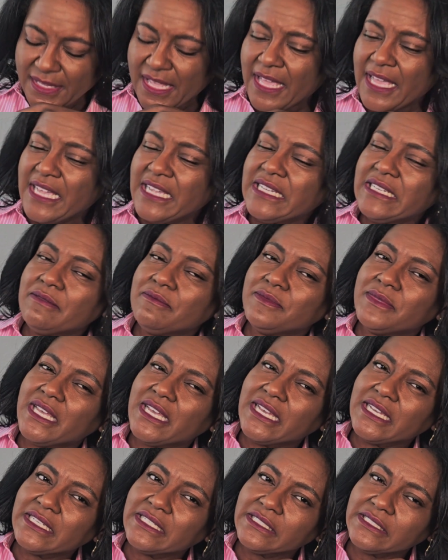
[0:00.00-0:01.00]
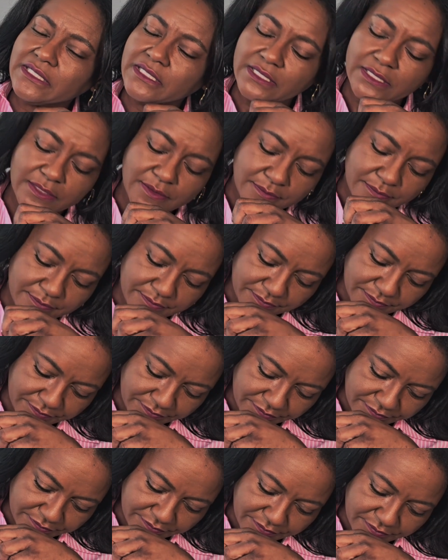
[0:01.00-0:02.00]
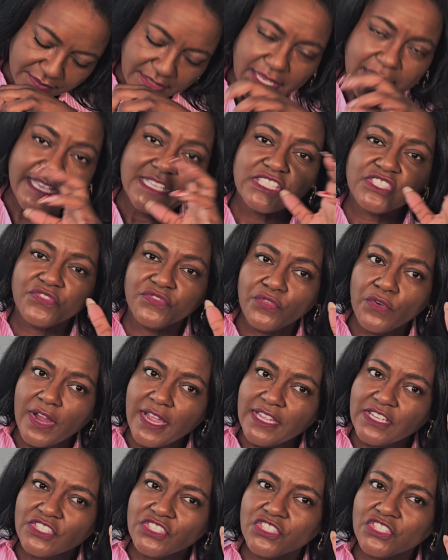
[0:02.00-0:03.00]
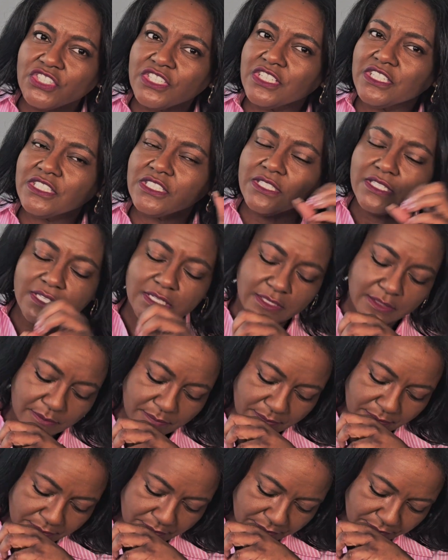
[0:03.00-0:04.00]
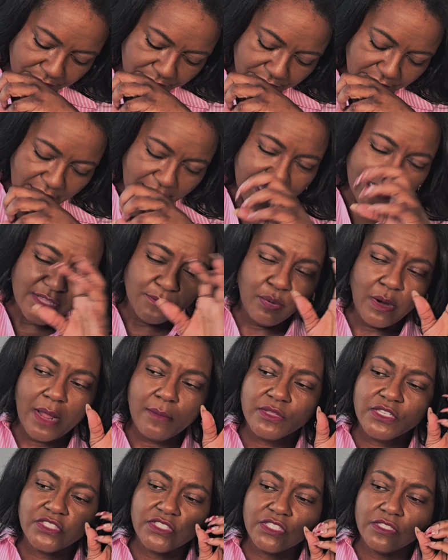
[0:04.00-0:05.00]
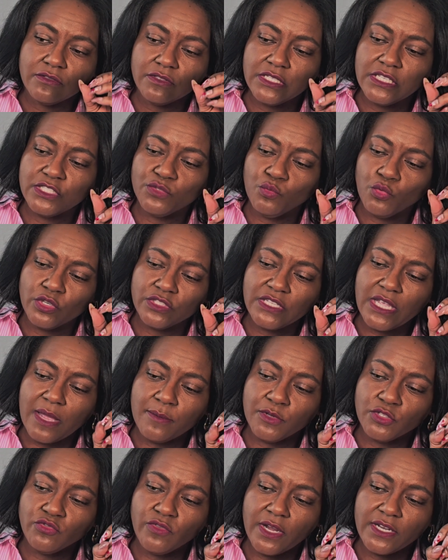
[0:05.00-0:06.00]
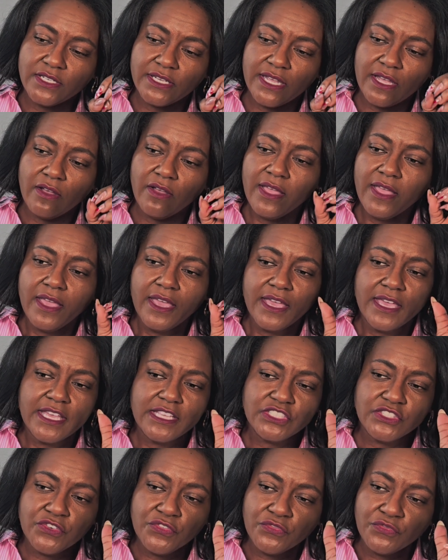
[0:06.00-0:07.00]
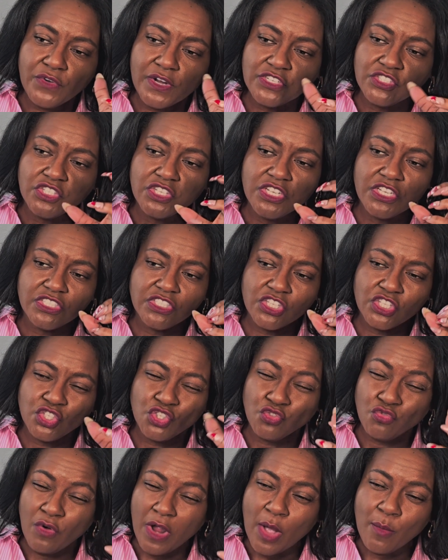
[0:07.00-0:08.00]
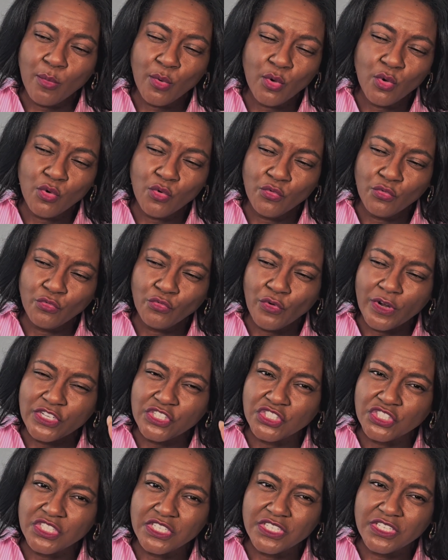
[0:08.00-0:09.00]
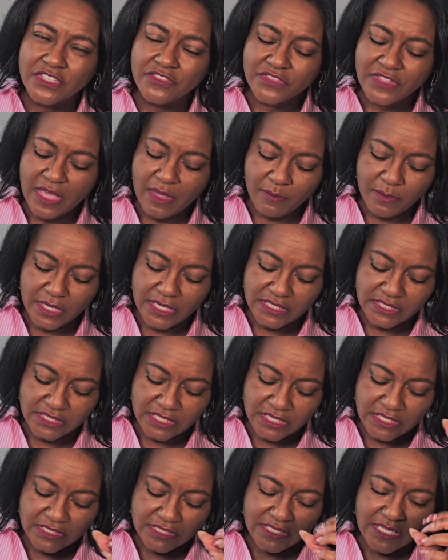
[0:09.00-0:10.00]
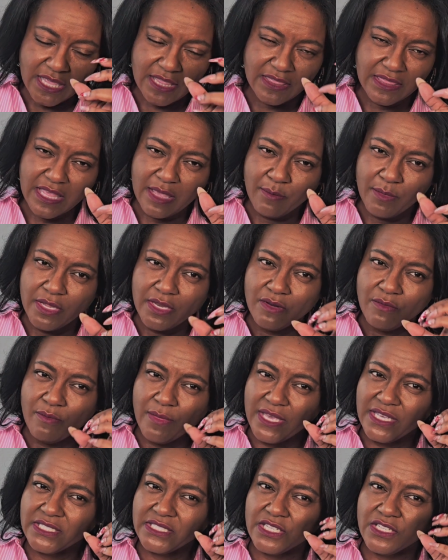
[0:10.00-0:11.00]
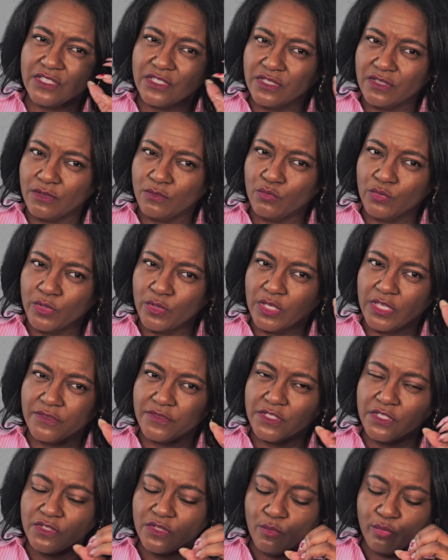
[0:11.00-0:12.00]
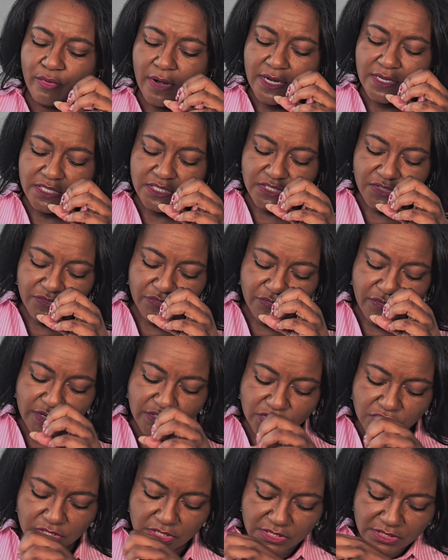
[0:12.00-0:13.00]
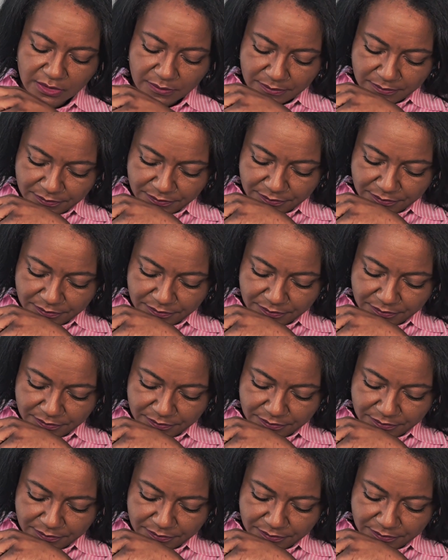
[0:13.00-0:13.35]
I'm not, it's fresh. It probably still needs more time to dry down. It's a freshie. It's a tropical freshie, if that makes sense. That lemon makes it, what gives it the brightness and freshness.